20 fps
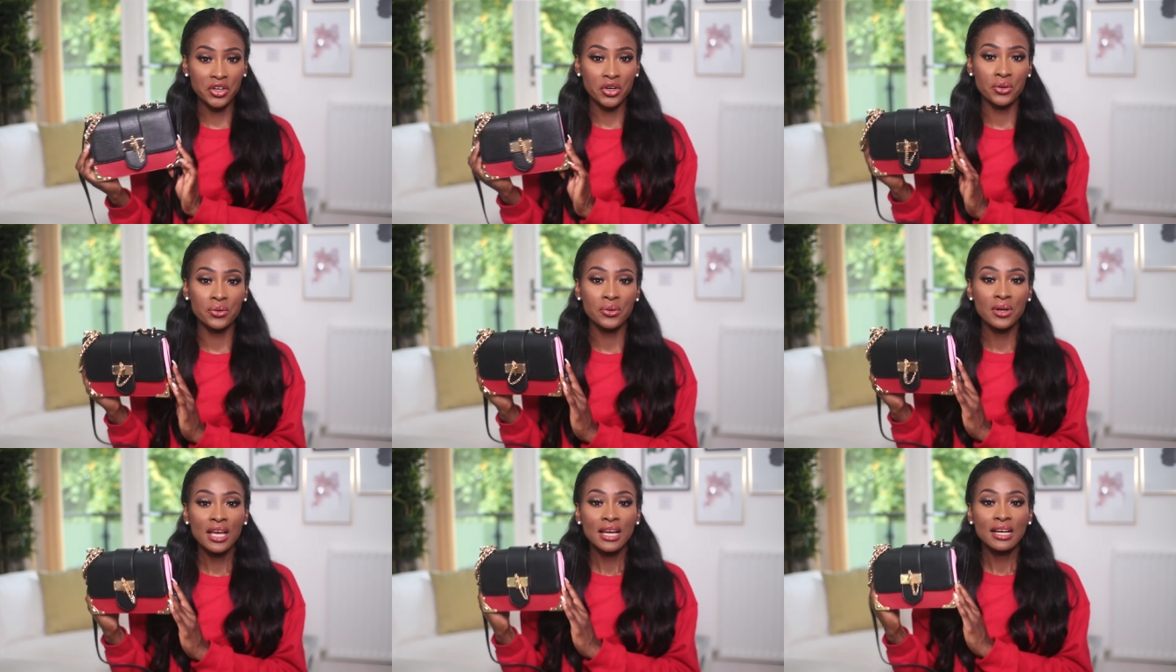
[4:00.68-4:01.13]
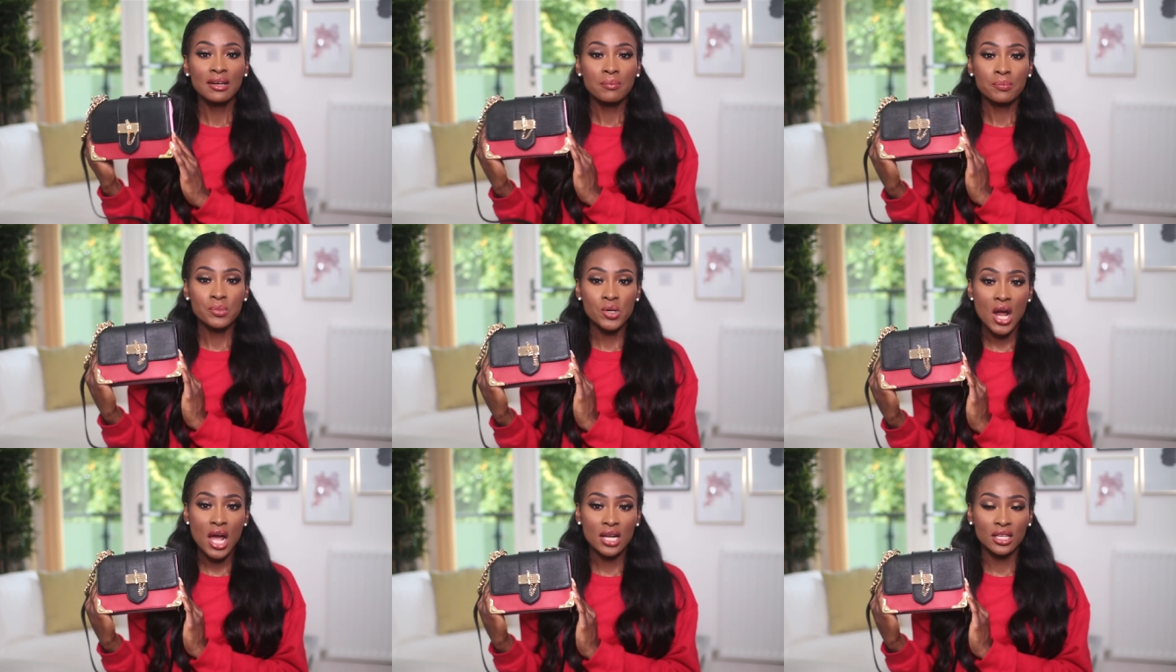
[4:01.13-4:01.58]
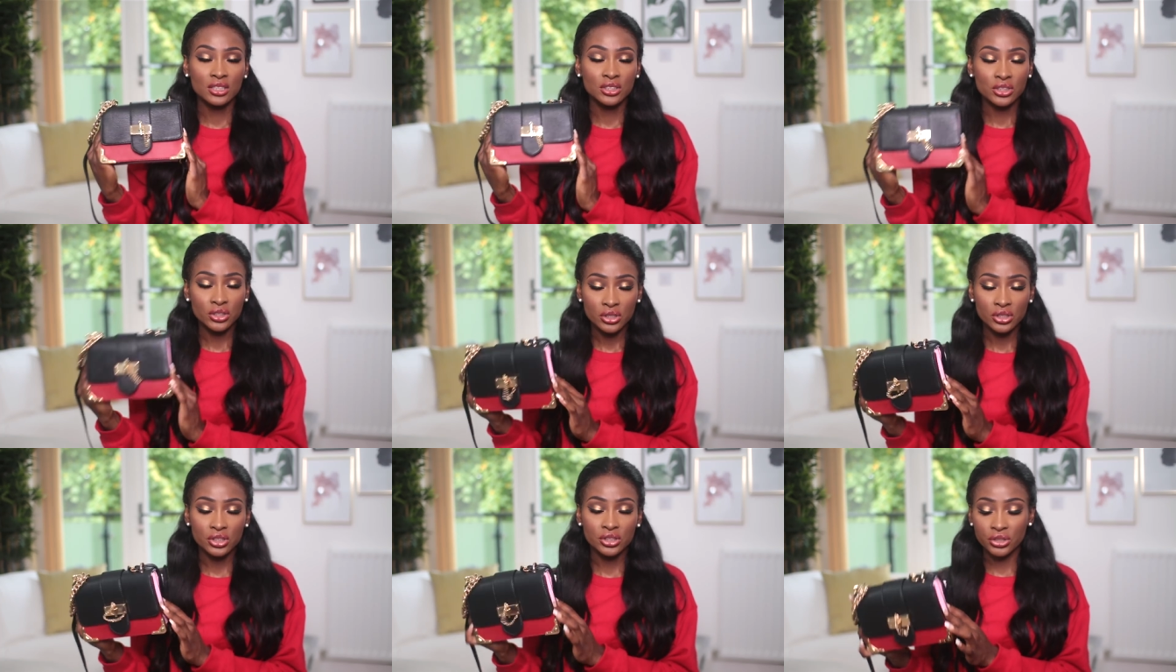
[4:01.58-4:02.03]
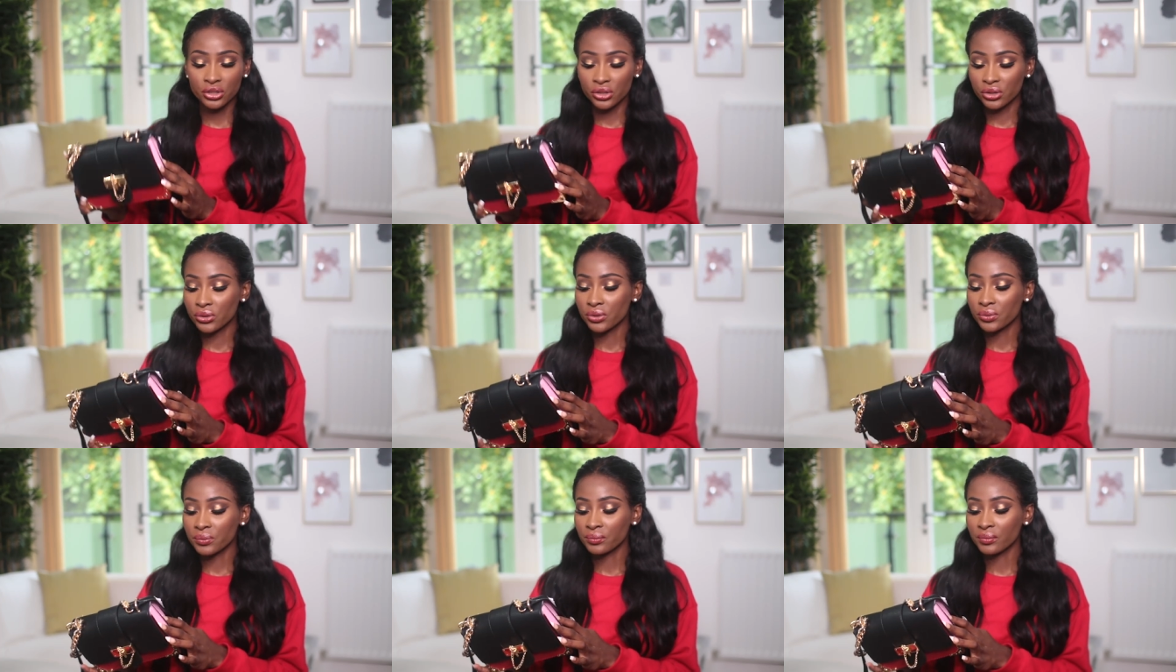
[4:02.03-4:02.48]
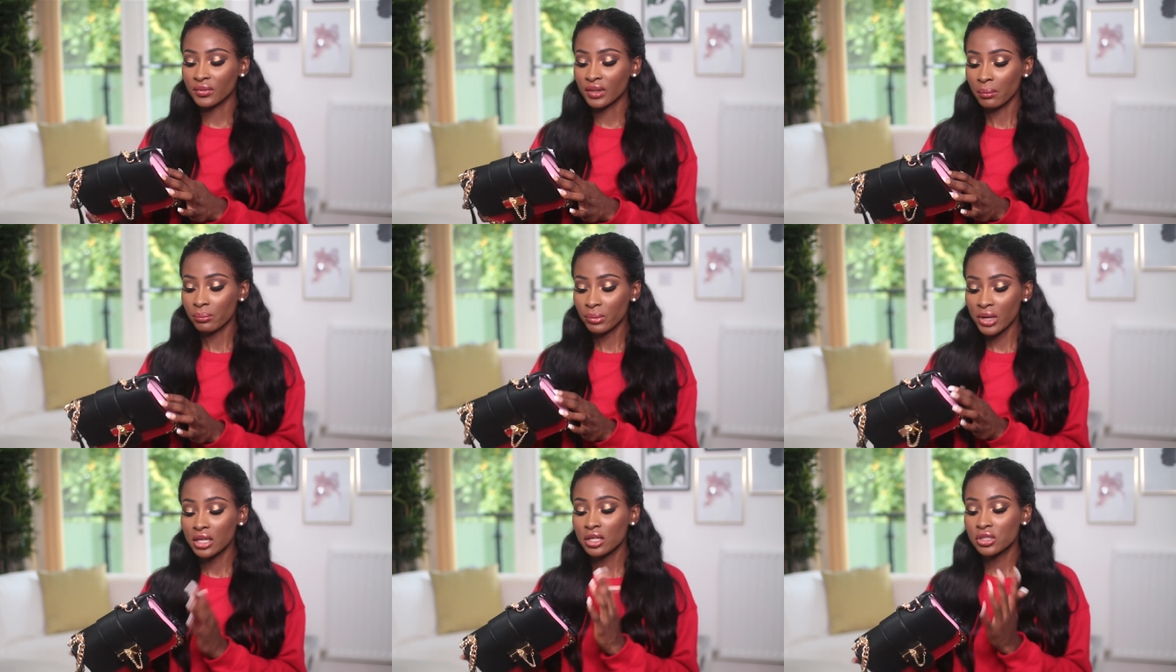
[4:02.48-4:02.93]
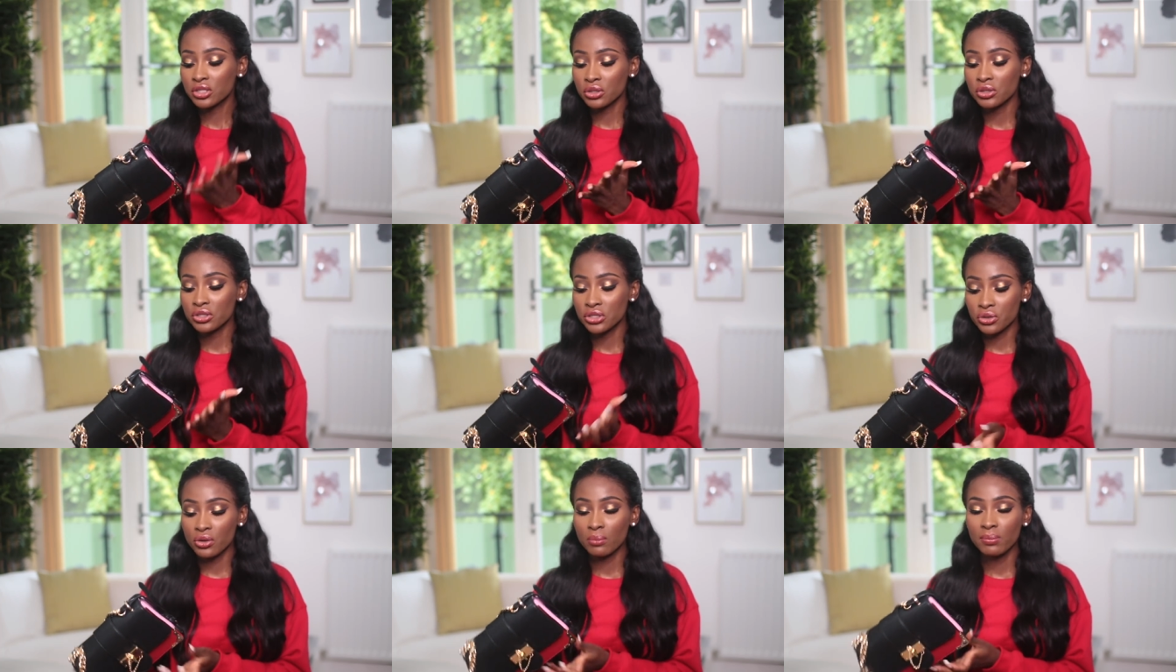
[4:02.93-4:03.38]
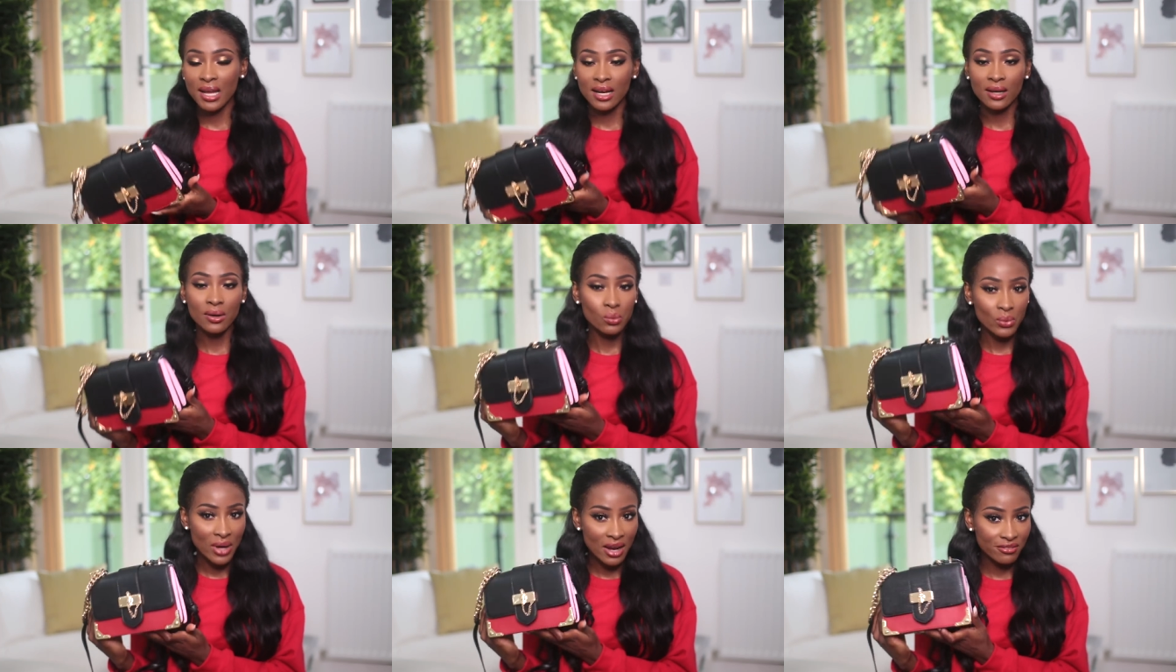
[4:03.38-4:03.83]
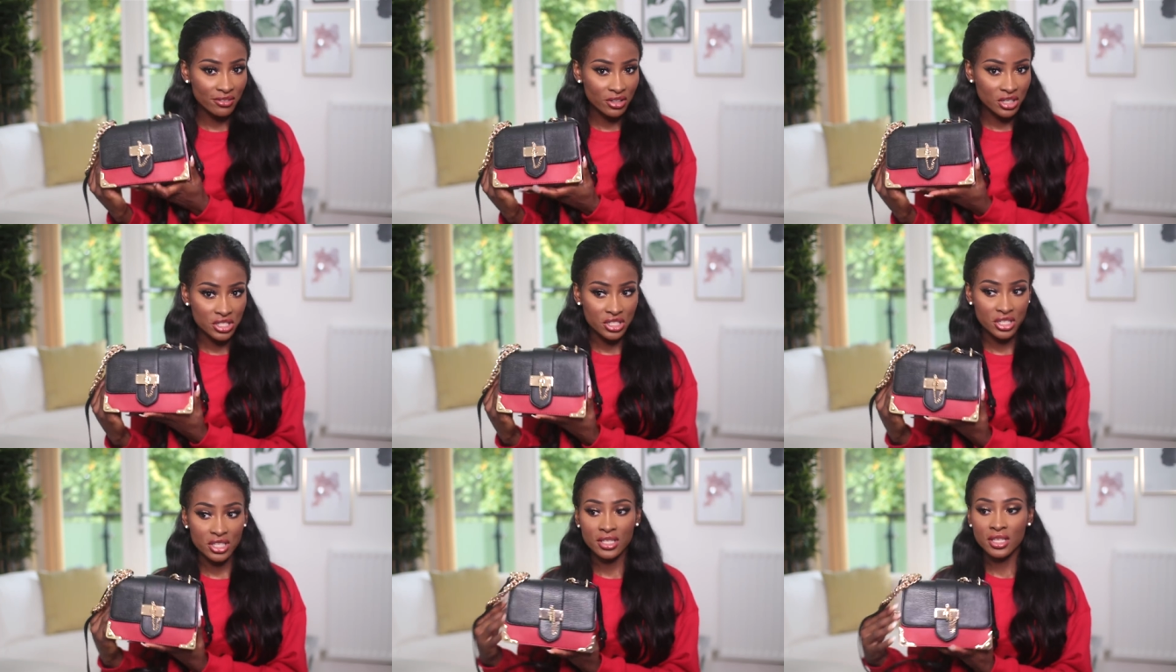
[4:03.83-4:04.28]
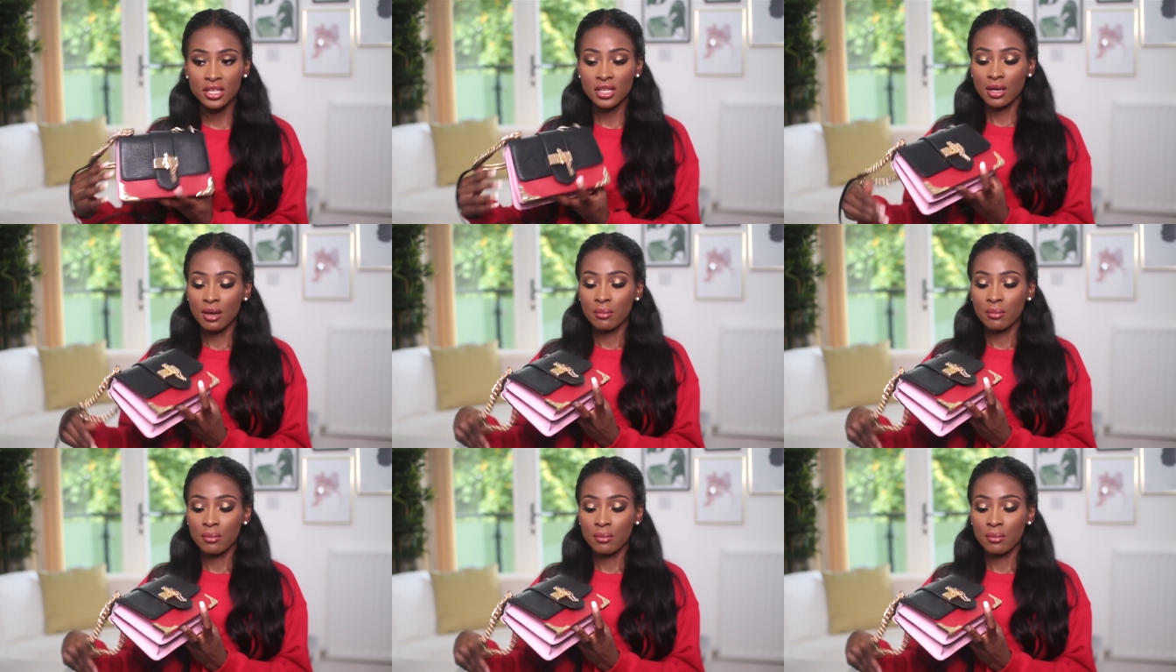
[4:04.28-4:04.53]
know prada does do prada do do a black and white version